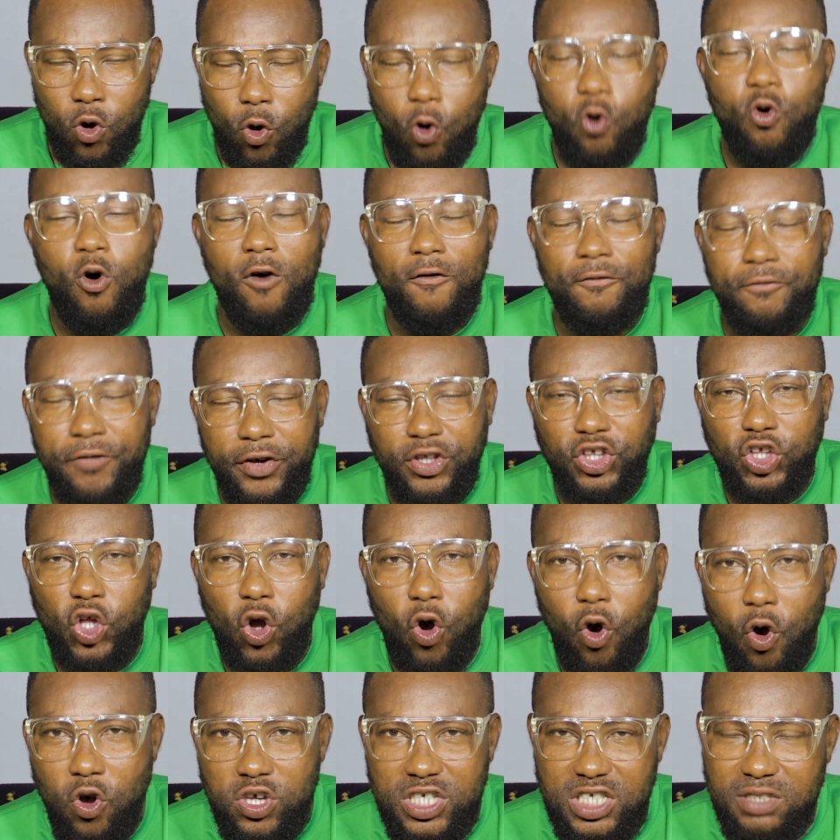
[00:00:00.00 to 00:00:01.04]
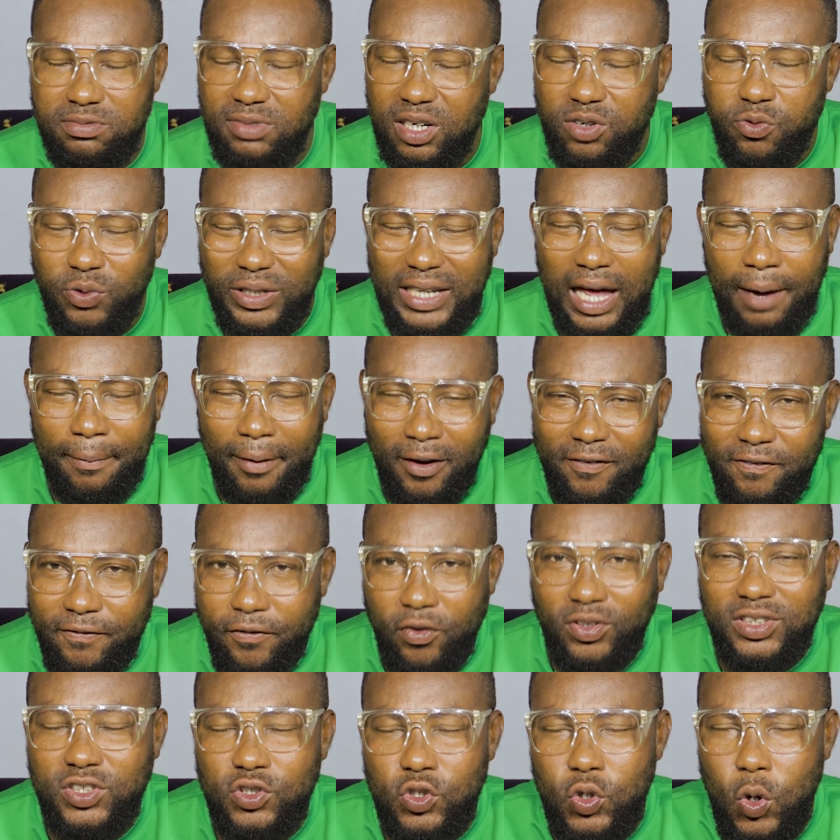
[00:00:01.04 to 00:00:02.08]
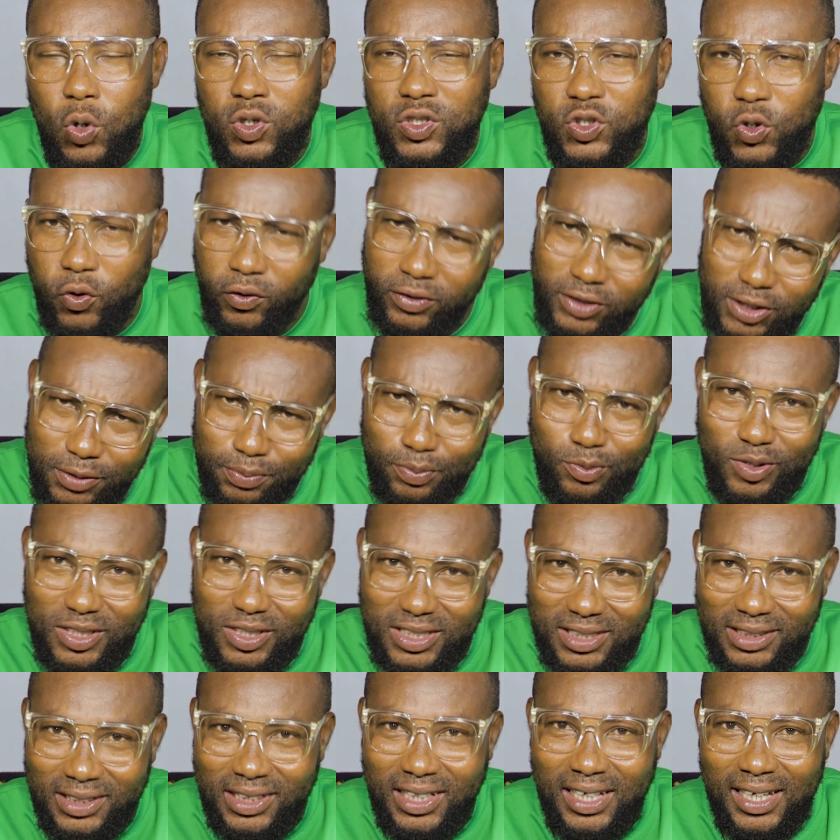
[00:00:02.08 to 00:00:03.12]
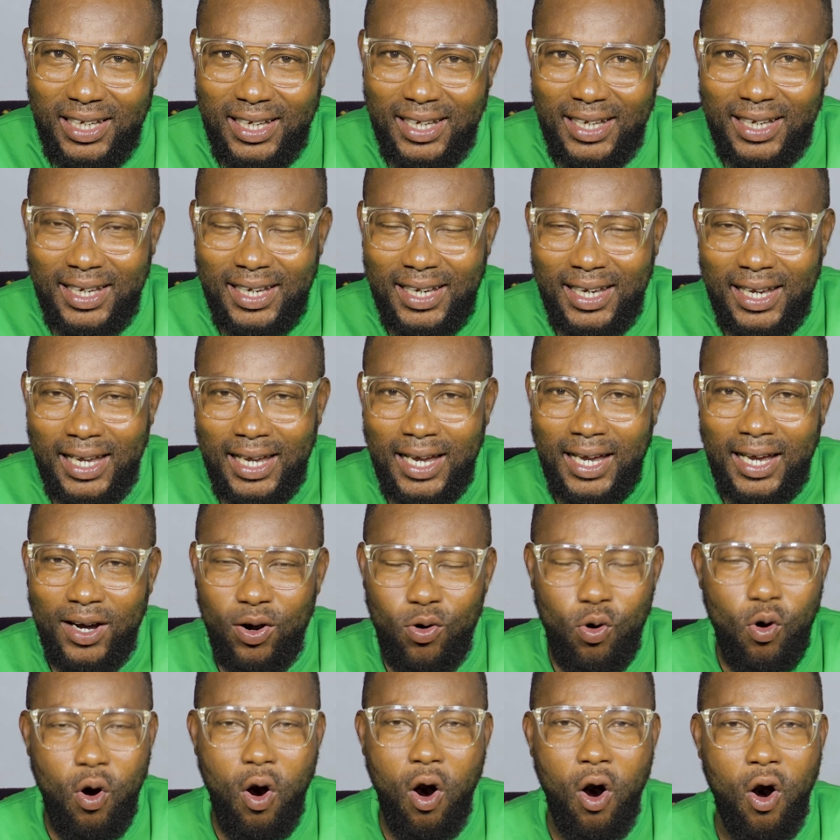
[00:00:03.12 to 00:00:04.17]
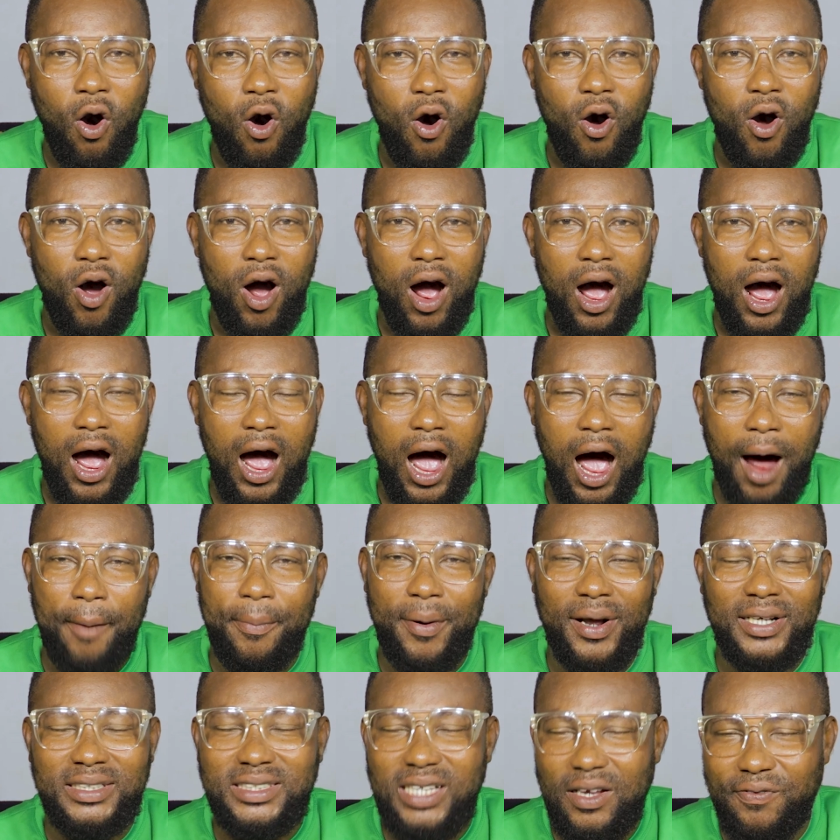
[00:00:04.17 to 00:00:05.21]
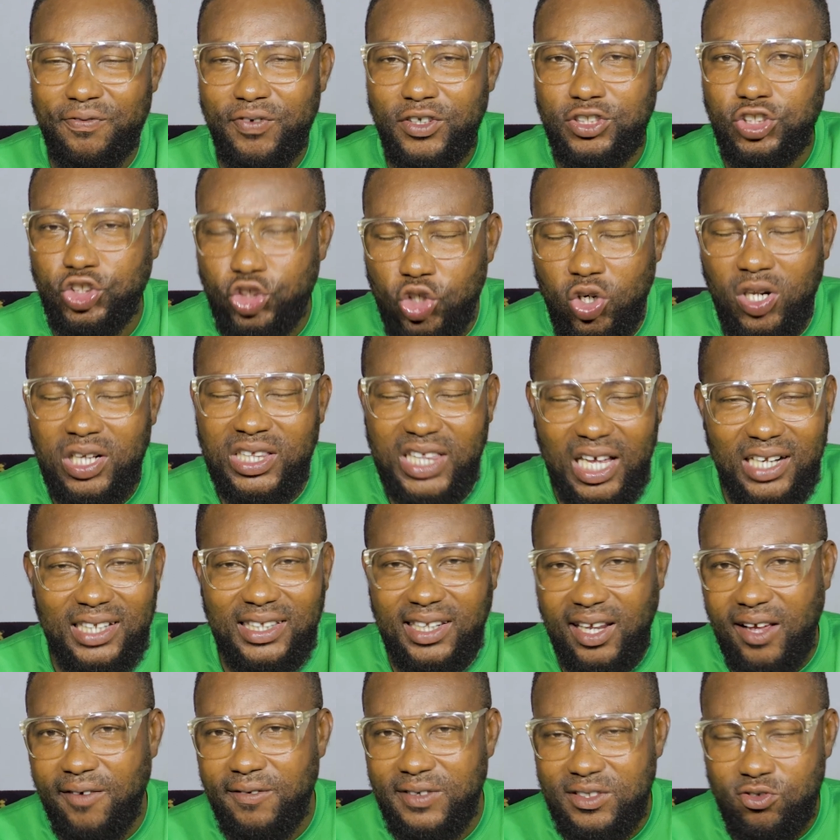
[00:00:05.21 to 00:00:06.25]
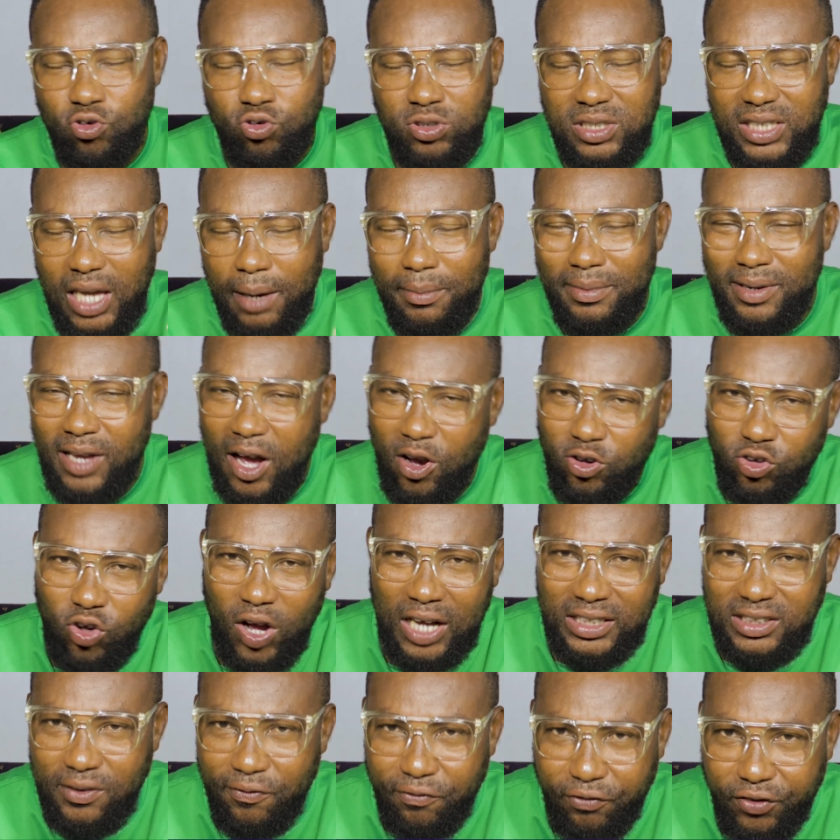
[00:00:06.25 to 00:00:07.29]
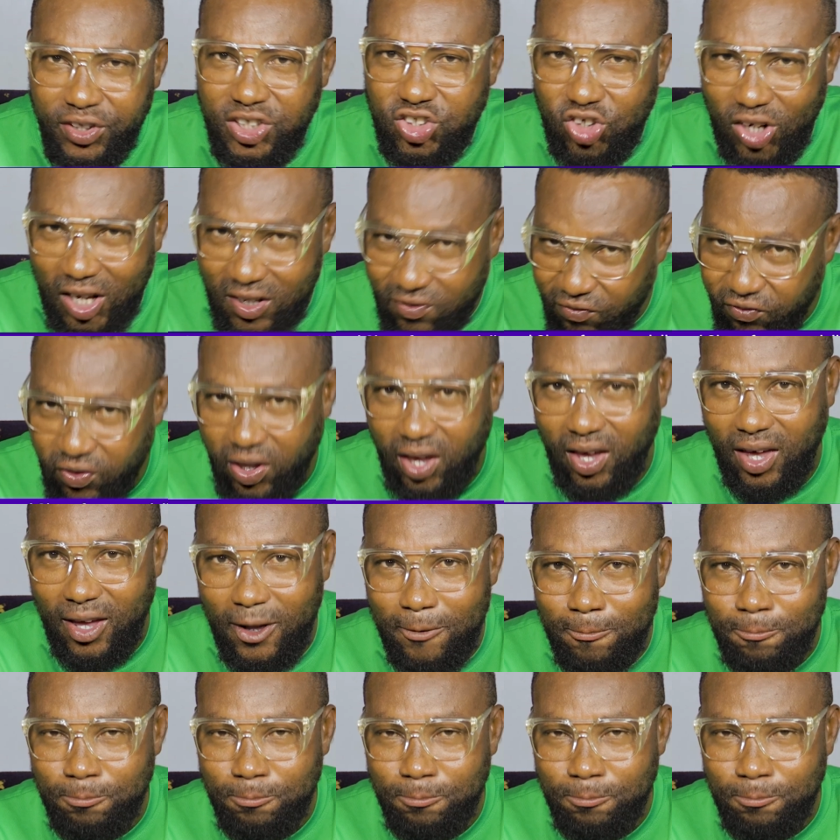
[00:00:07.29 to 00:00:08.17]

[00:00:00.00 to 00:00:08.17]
or Victor Osimhen with about 40 goals contribution, or Jonathan Davis who is coming out as a free transfer.